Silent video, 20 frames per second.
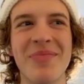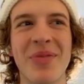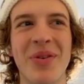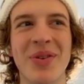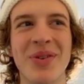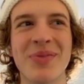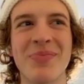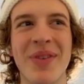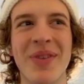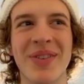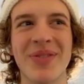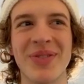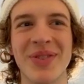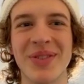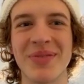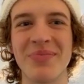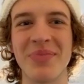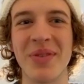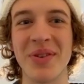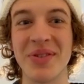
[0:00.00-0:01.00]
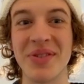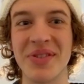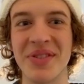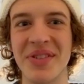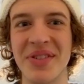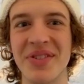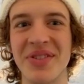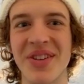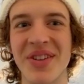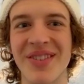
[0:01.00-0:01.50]
more respect for composers
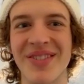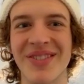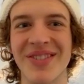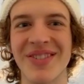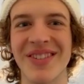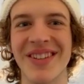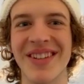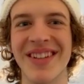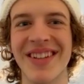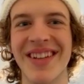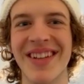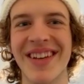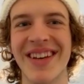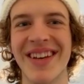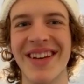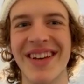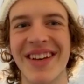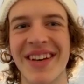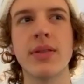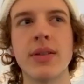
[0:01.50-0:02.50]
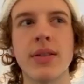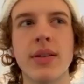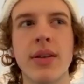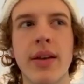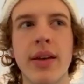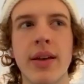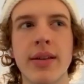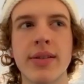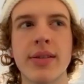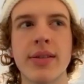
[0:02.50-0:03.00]
in general. Uh,
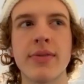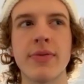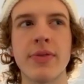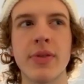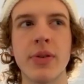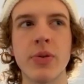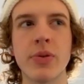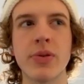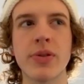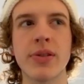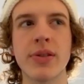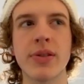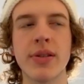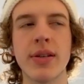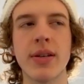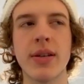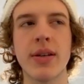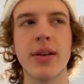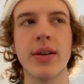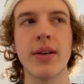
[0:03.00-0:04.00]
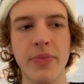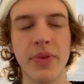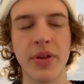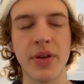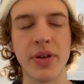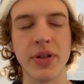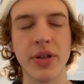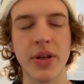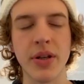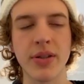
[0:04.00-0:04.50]
Esther Verlust.
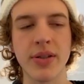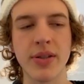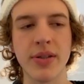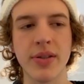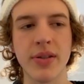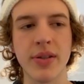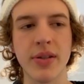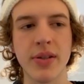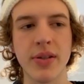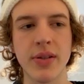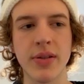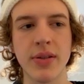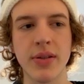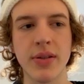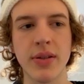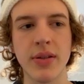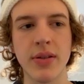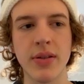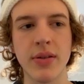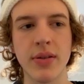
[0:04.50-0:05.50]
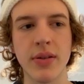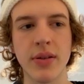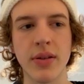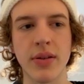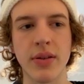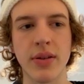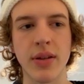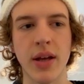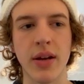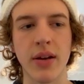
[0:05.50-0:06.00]
The shots
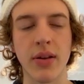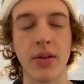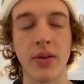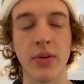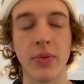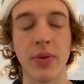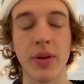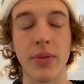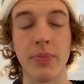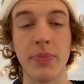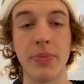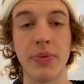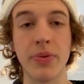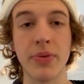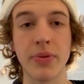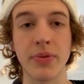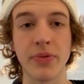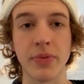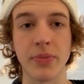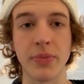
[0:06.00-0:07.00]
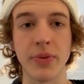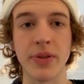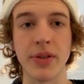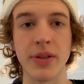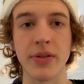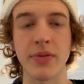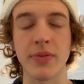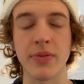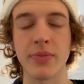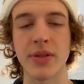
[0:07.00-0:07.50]
in that, along with the beautiful
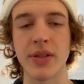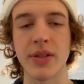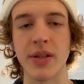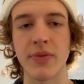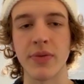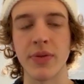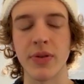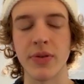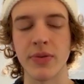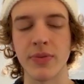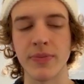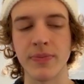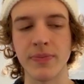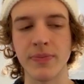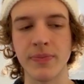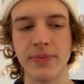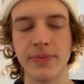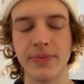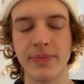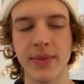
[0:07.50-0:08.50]
music from Steve Newton.